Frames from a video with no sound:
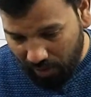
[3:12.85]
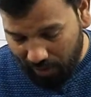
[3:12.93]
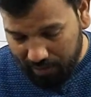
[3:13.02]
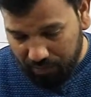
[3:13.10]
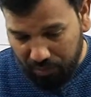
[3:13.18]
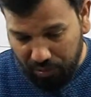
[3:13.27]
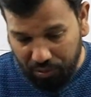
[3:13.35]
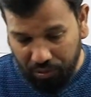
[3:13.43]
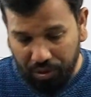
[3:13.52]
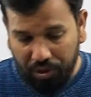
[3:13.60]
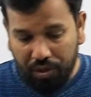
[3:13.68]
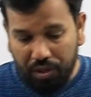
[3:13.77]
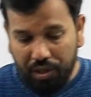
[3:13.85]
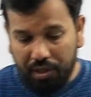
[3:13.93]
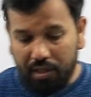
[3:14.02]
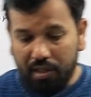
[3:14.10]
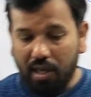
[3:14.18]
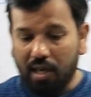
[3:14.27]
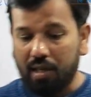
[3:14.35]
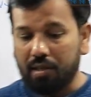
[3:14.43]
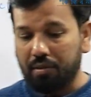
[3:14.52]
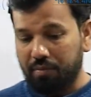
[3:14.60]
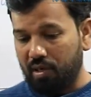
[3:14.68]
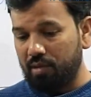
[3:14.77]
As we know,
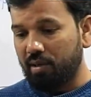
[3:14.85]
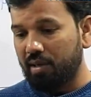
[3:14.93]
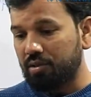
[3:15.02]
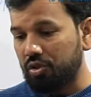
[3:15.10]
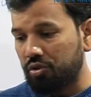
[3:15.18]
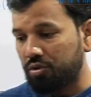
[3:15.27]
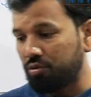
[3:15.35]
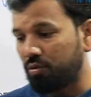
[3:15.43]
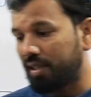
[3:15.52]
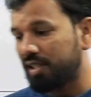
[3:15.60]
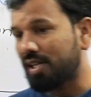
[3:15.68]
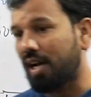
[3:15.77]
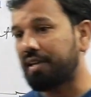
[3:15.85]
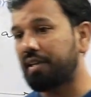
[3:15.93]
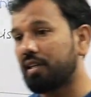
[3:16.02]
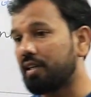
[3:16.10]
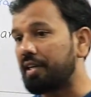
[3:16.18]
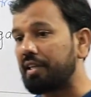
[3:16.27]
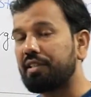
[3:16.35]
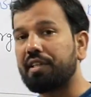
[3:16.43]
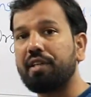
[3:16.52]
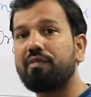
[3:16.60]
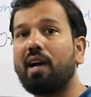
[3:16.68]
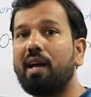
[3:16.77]
World War II was started in
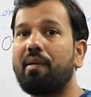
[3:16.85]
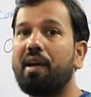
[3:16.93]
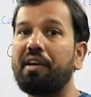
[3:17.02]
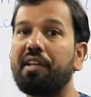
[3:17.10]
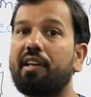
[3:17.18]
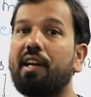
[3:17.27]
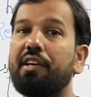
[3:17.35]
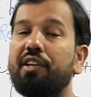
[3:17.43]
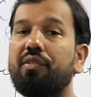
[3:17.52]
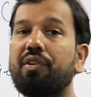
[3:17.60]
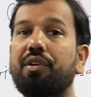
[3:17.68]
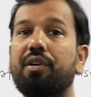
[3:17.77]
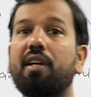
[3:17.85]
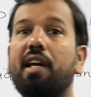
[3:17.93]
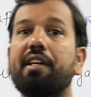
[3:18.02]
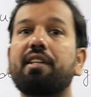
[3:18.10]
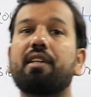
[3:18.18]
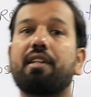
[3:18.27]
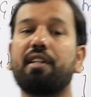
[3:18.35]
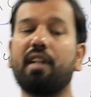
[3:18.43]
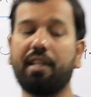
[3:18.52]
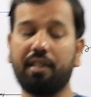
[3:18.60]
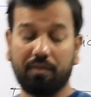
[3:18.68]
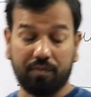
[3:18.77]
1935 and in
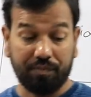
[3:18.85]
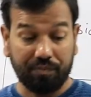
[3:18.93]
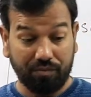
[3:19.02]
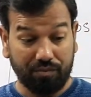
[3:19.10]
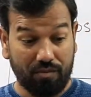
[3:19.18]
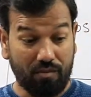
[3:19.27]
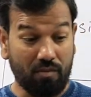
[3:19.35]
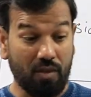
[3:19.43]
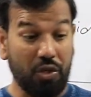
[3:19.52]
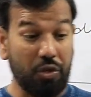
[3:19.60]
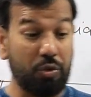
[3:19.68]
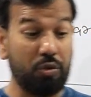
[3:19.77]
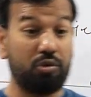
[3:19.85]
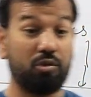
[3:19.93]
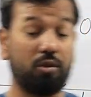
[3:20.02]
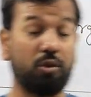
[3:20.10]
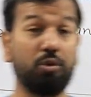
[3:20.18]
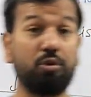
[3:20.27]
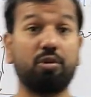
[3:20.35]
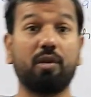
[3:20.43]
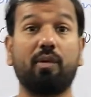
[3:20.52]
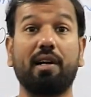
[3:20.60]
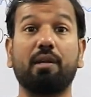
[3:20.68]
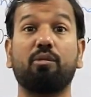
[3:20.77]
1939. Due to the
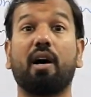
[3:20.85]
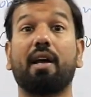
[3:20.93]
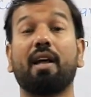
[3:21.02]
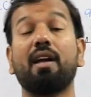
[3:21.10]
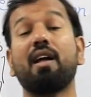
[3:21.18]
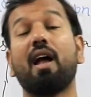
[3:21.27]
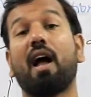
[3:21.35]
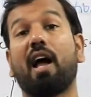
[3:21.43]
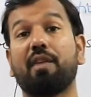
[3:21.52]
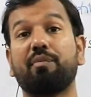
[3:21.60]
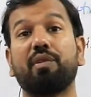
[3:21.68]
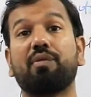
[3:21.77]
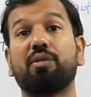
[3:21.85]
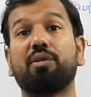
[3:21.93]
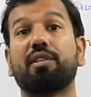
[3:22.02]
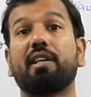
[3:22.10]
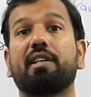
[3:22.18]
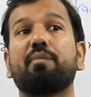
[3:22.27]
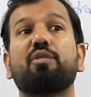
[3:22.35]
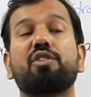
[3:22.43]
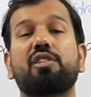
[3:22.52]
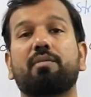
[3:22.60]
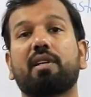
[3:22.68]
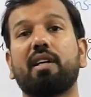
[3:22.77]
World War, and before that
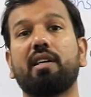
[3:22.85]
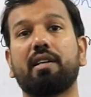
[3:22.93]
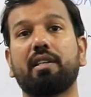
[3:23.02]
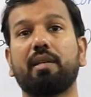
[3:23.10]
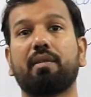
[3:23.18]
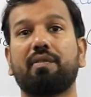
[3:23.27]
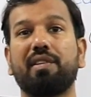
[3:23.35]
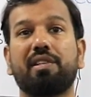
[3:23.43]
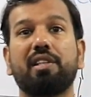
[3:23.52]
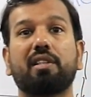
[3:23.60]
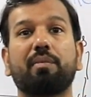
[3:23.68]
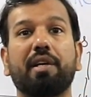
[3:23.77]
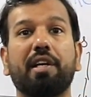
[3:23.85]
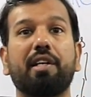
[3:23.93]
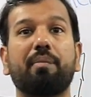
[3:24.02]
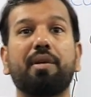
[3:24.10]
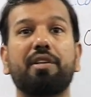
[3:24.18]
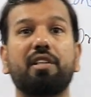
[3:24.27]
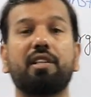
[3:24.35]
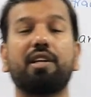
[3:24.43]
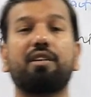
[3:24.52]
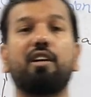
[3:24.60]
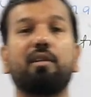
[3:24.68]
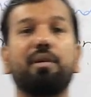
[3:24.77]
most of the countries they were facing some Great Depression in the
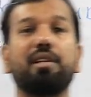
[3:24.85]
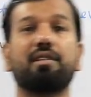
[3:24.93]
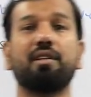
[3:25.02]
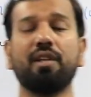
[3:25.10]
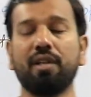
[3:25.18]
economies.